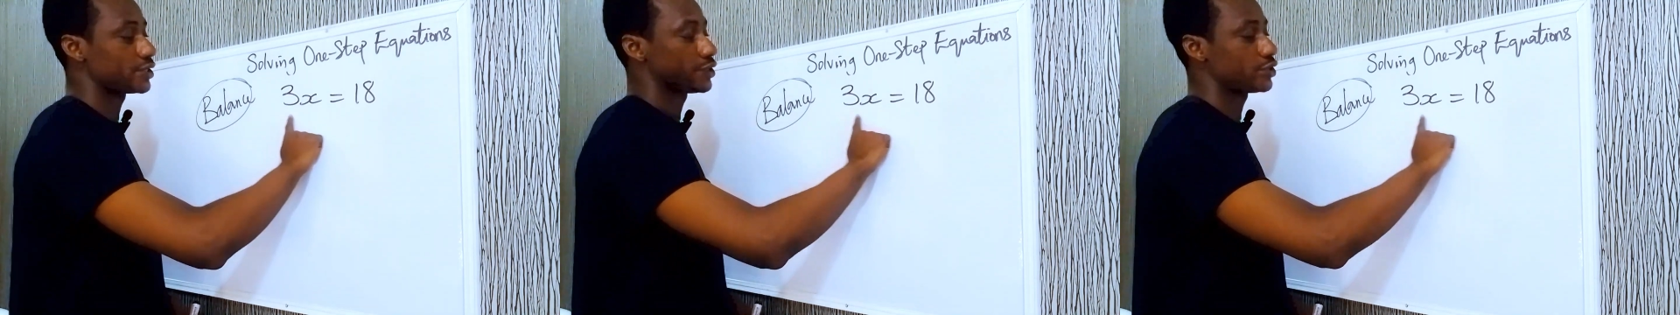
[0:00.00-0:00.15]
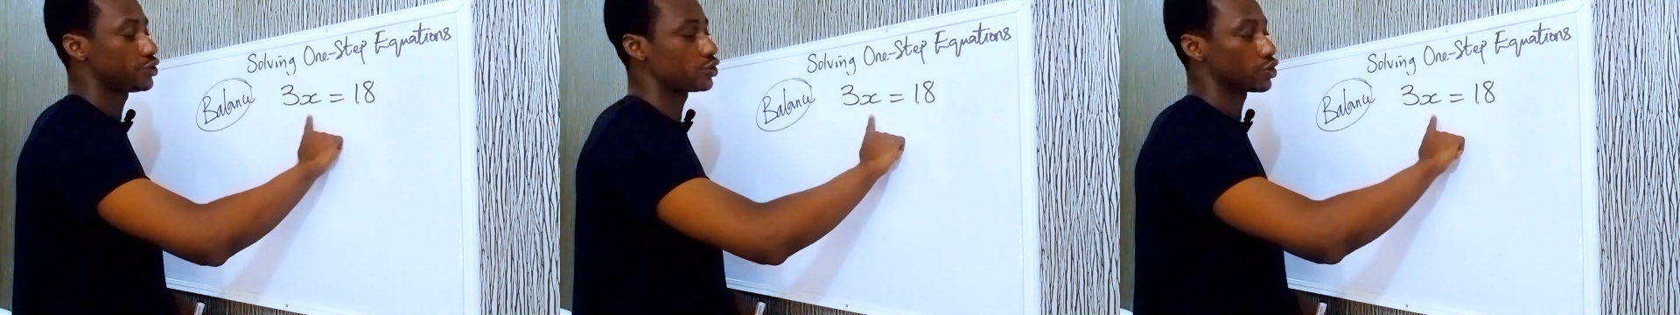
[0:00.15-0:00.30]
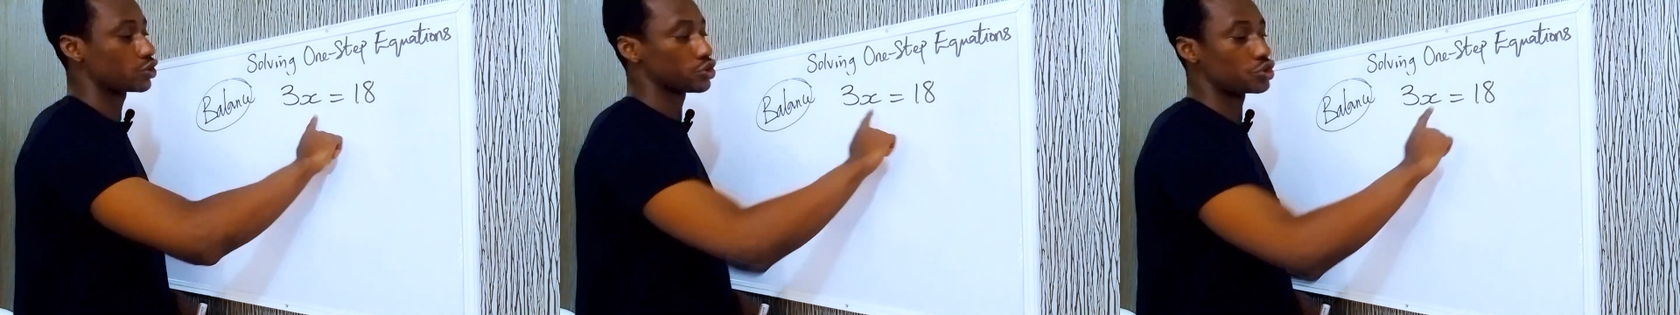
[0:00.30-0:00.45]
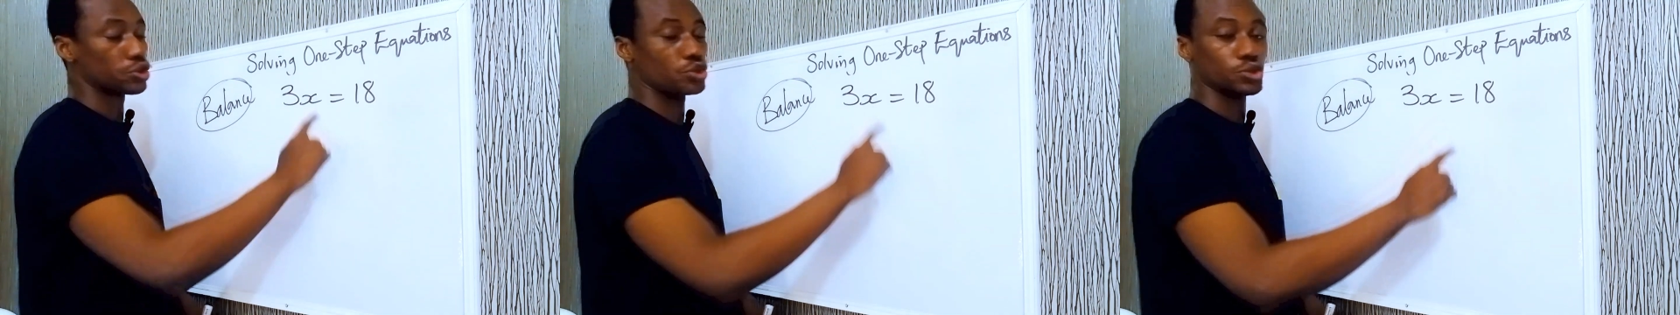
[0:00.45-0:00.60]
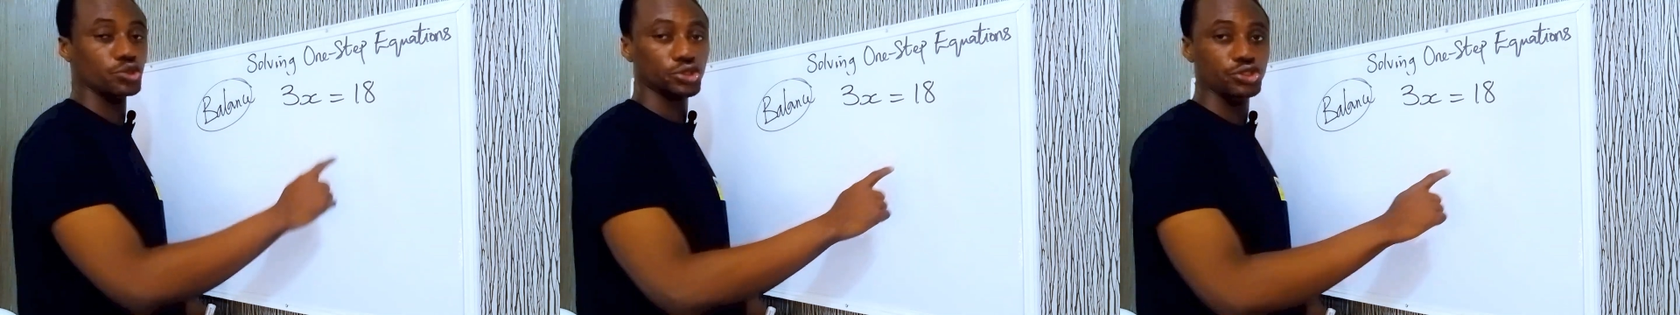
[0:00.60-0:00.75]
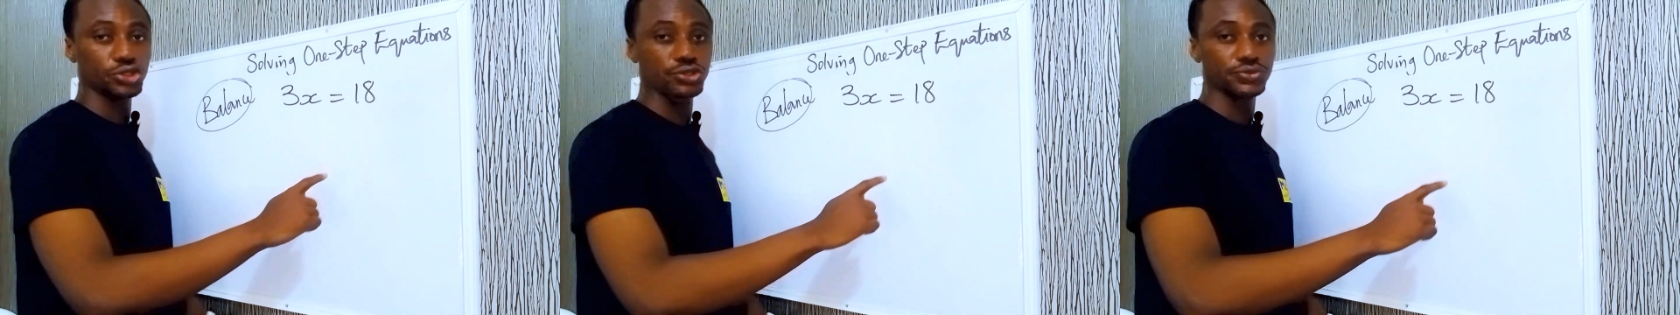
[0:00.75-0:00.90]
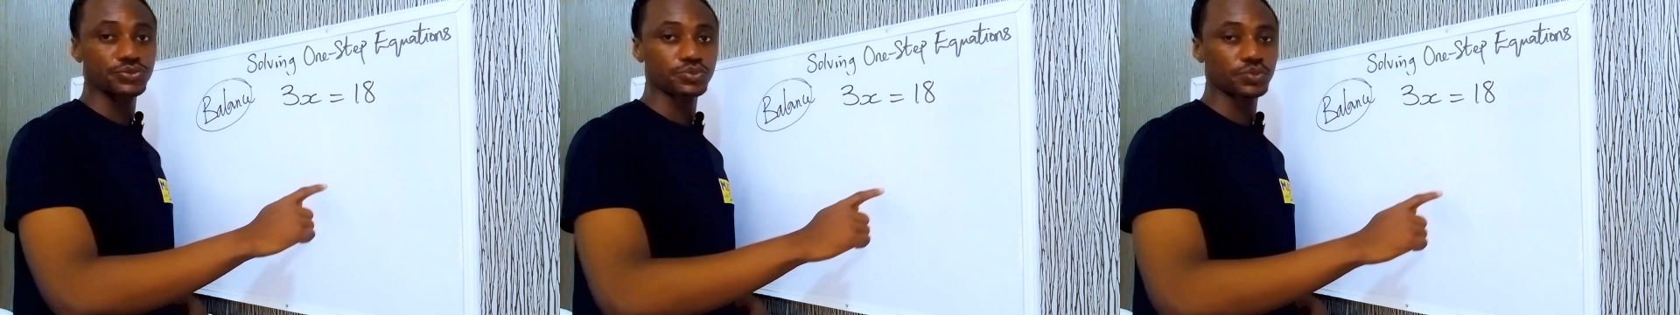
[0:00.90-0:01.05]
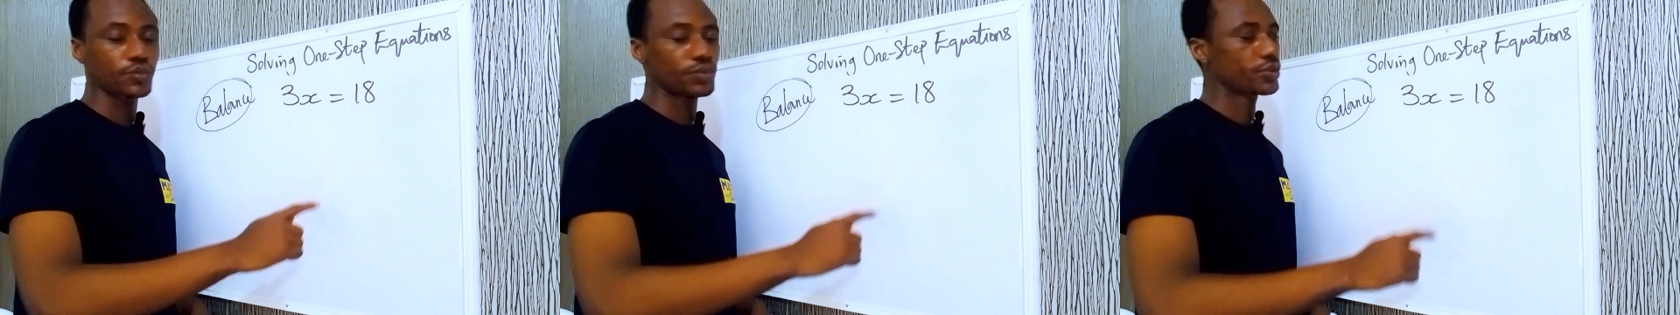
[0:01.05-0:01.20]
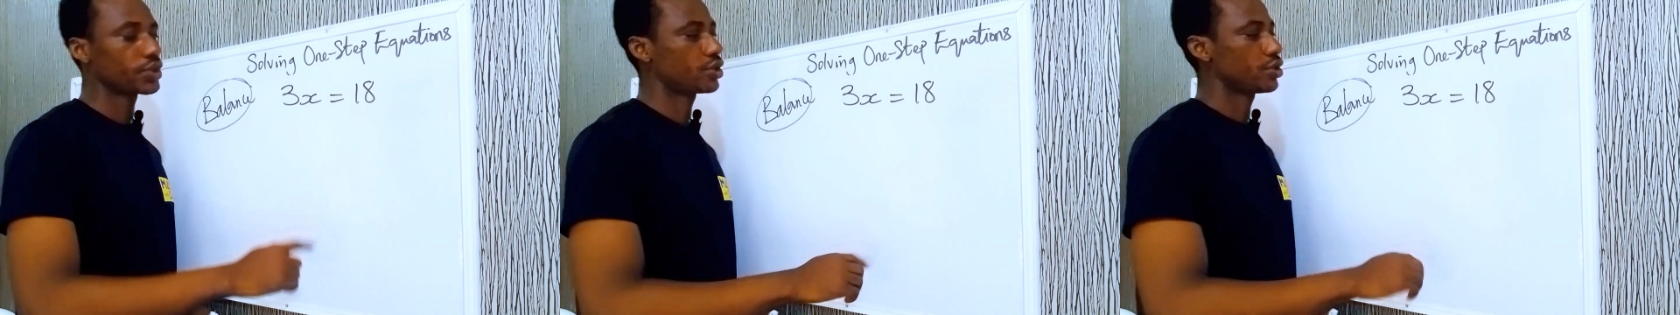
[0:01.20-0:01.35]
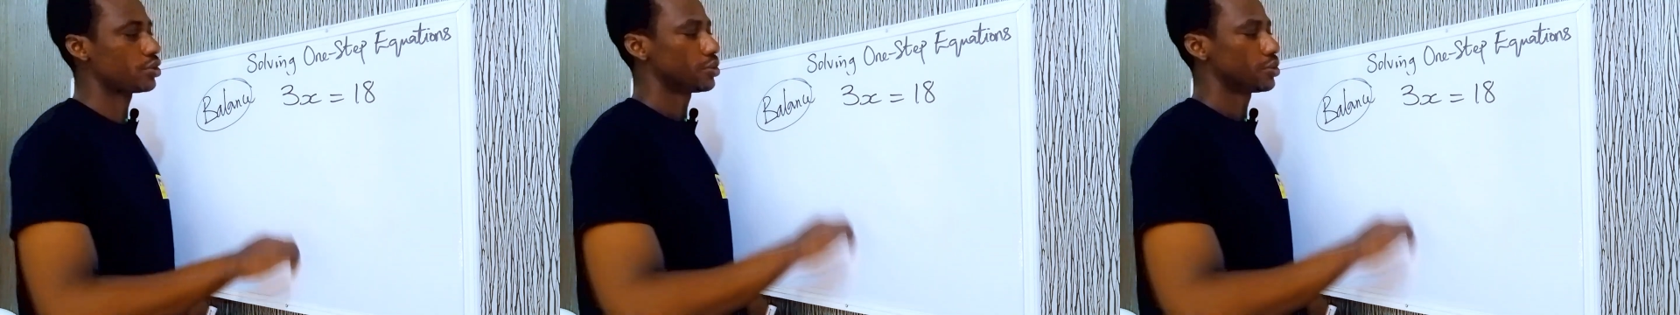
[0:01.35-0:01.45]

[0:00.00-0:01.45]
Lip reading: in your solution,